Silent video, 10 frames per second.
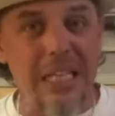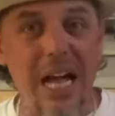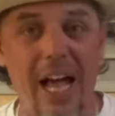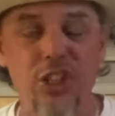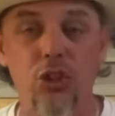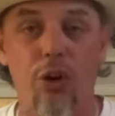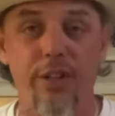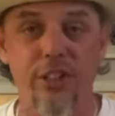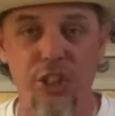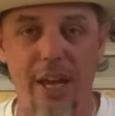I
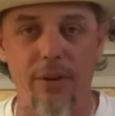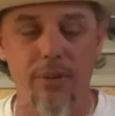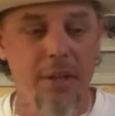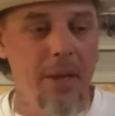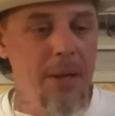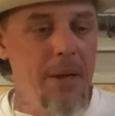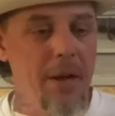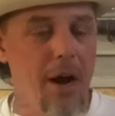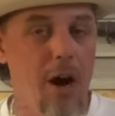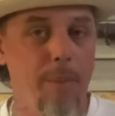started the channel.
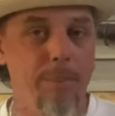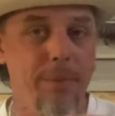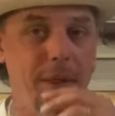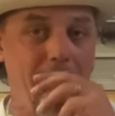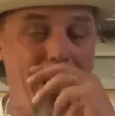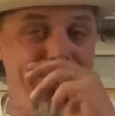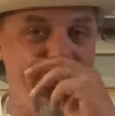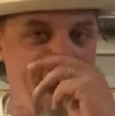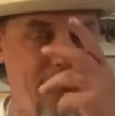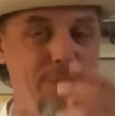I
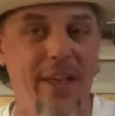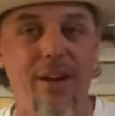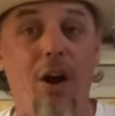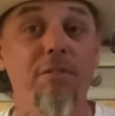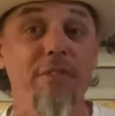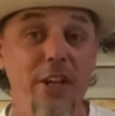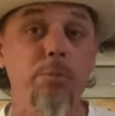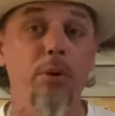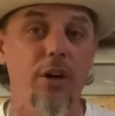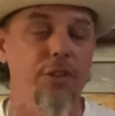found that on
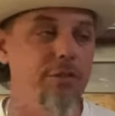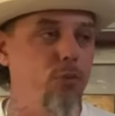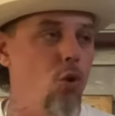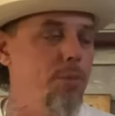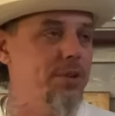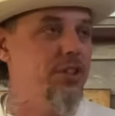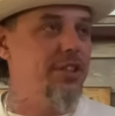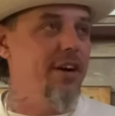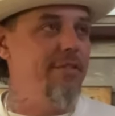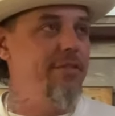Facebook, on the forums and
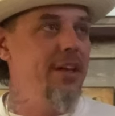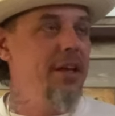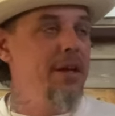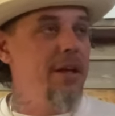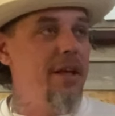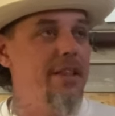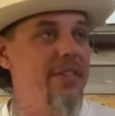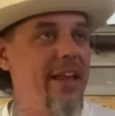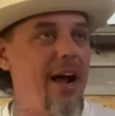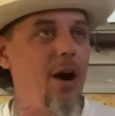stuff,
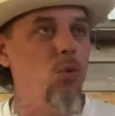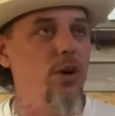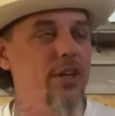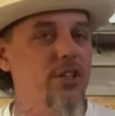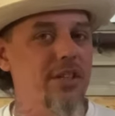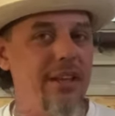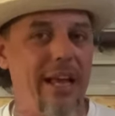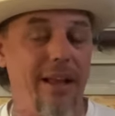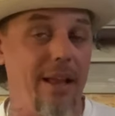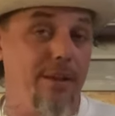that I was
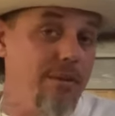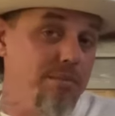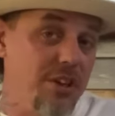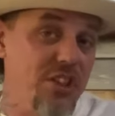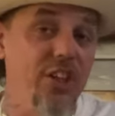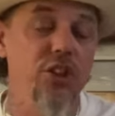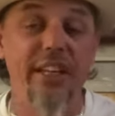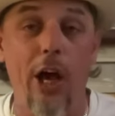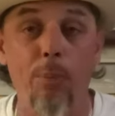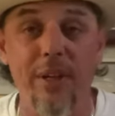essentially
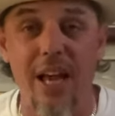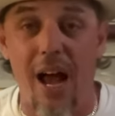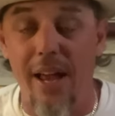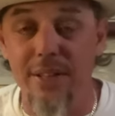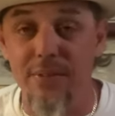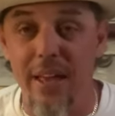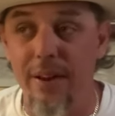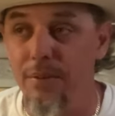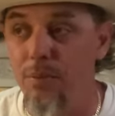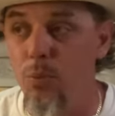helping guys
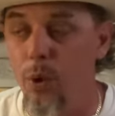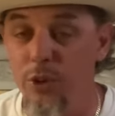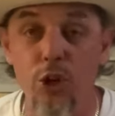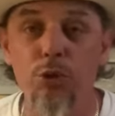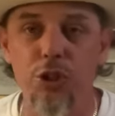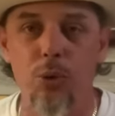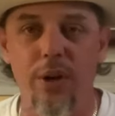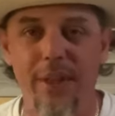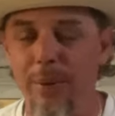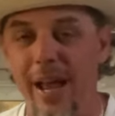that were new to
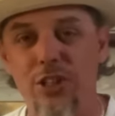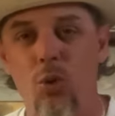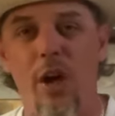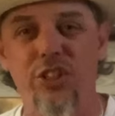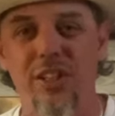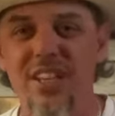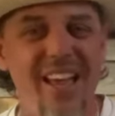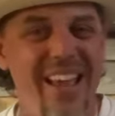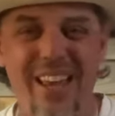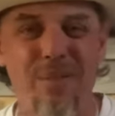it. They would ask questions,
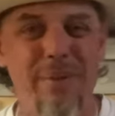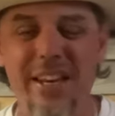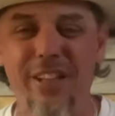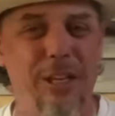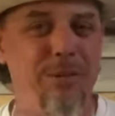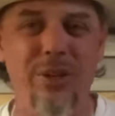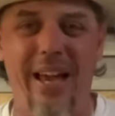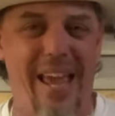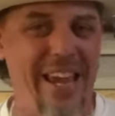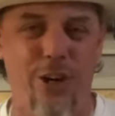and immediately you got
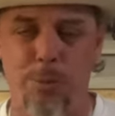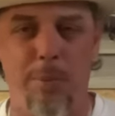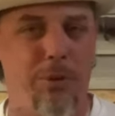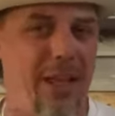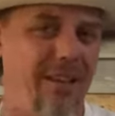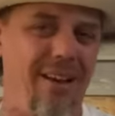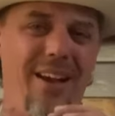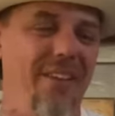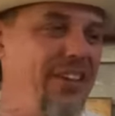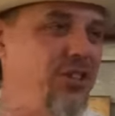haters. People like,
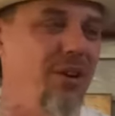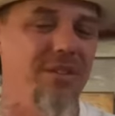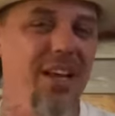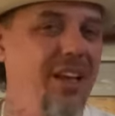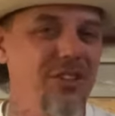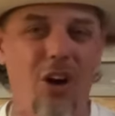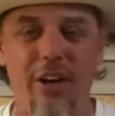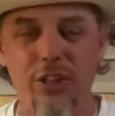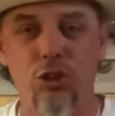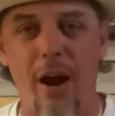they start
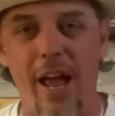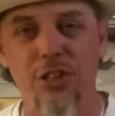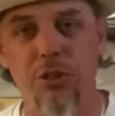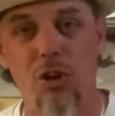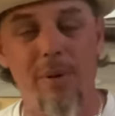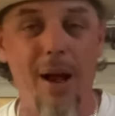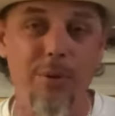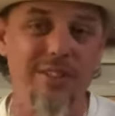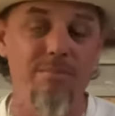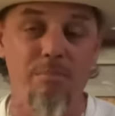talking trash to them. And I
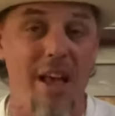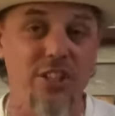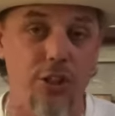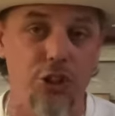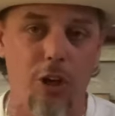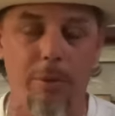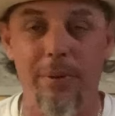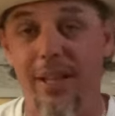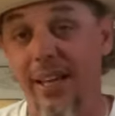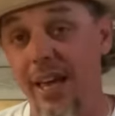would message them
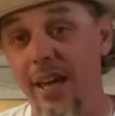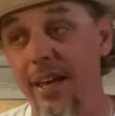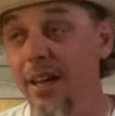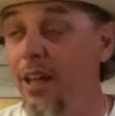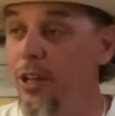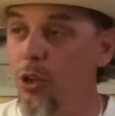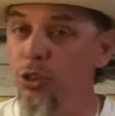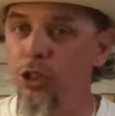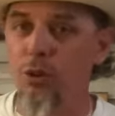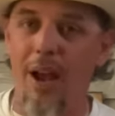like, hey, you
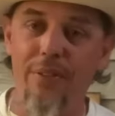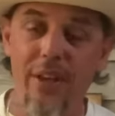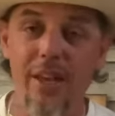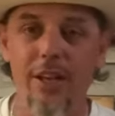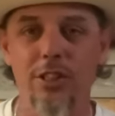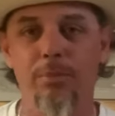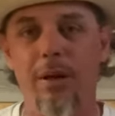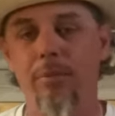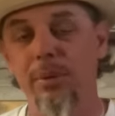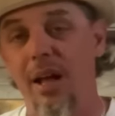should try this and
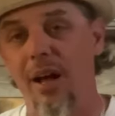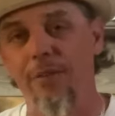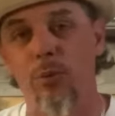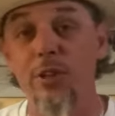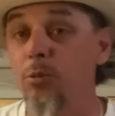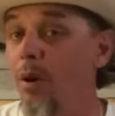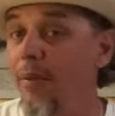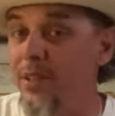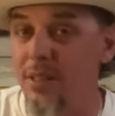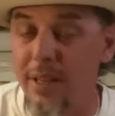blah, blah, blah. And the reason why
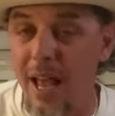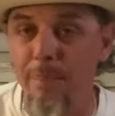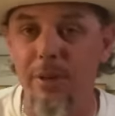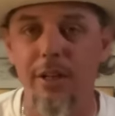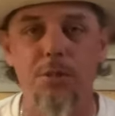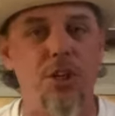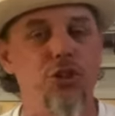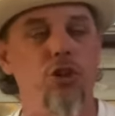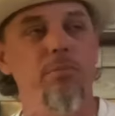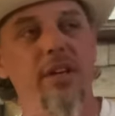this is happening is because
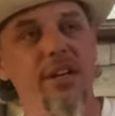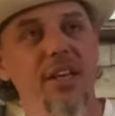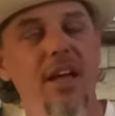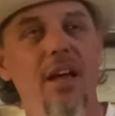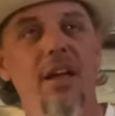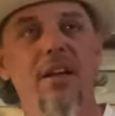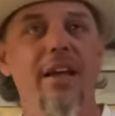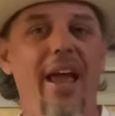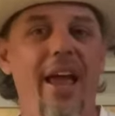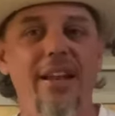of humidity.
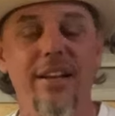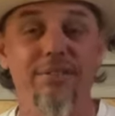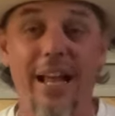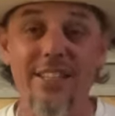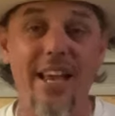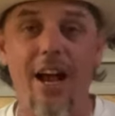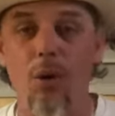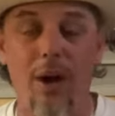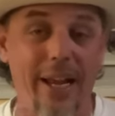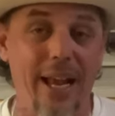And that's
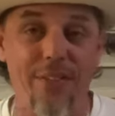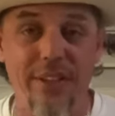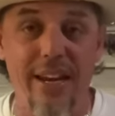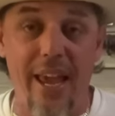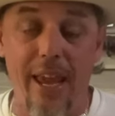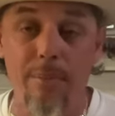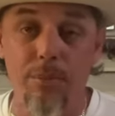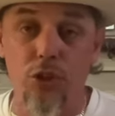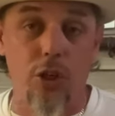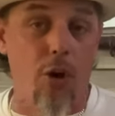how I got the name
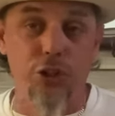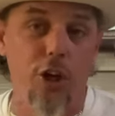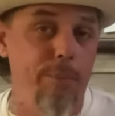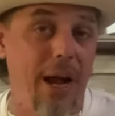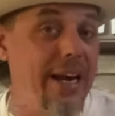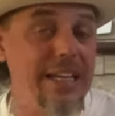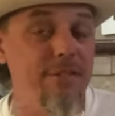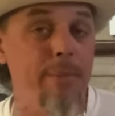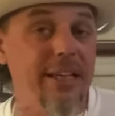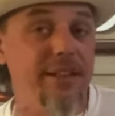Cigar Sherpa. I didn't
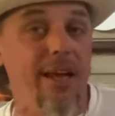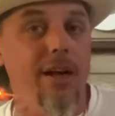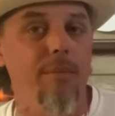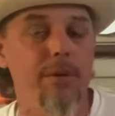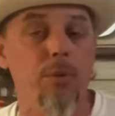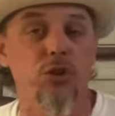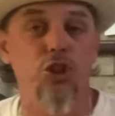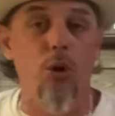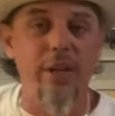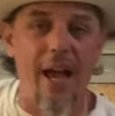even make that up. It was
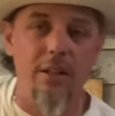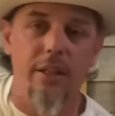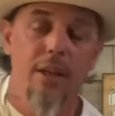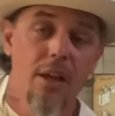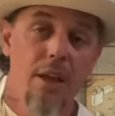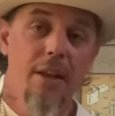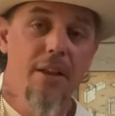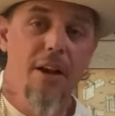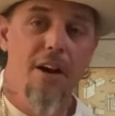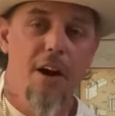Joe Cali
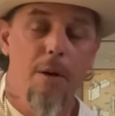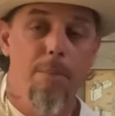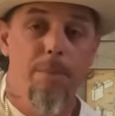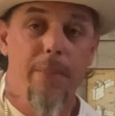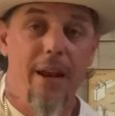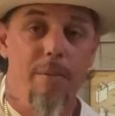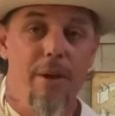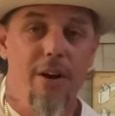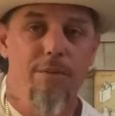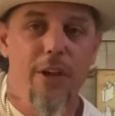that I
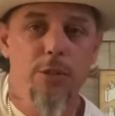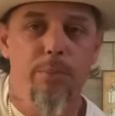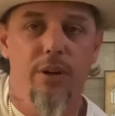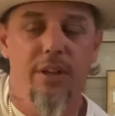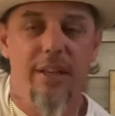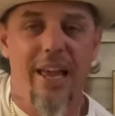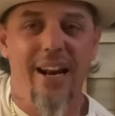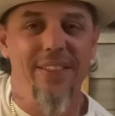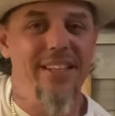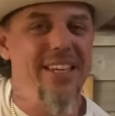met on Facebook. And
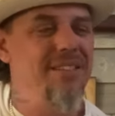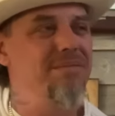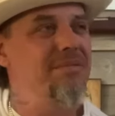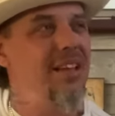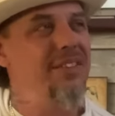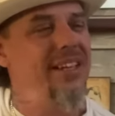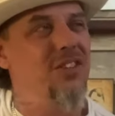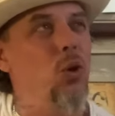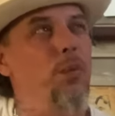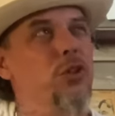I think I
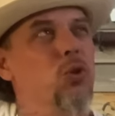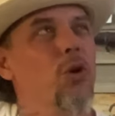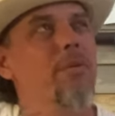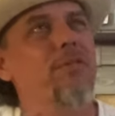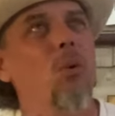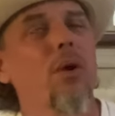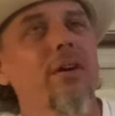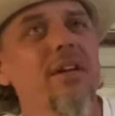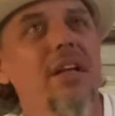told this story before.